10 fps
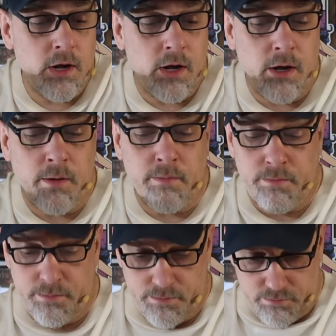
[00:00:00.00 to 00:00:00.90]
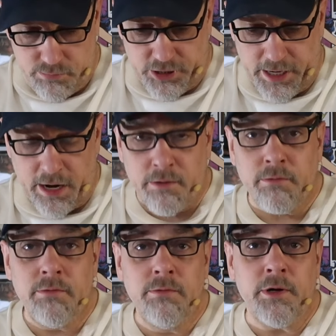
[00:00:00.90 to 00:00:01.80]
Um, check it out
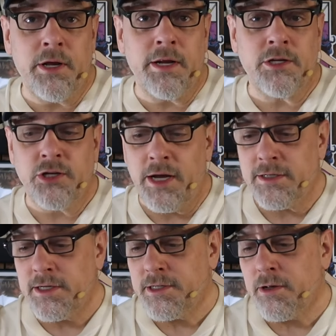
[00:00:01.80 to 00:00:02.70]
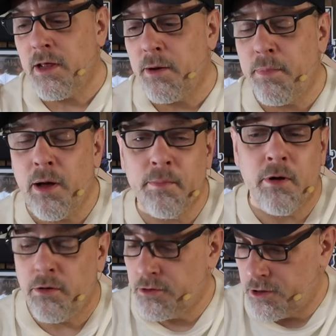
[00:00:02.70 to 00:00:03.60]
when you get a chance. I sell a lot of pop
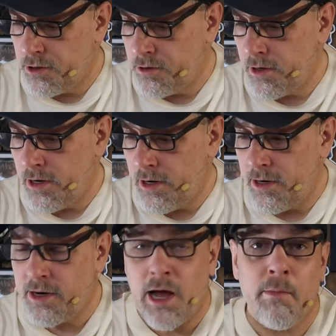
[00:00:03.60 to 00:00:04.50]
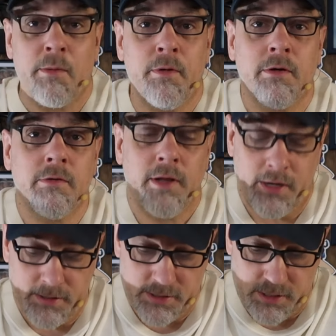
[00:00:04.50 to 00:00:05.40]
culture and comic book
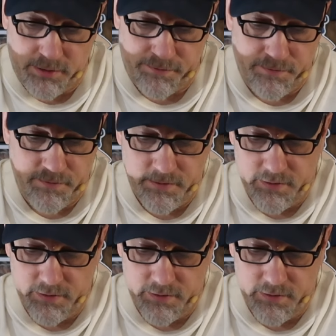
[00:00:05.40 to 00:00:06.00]
related stuff.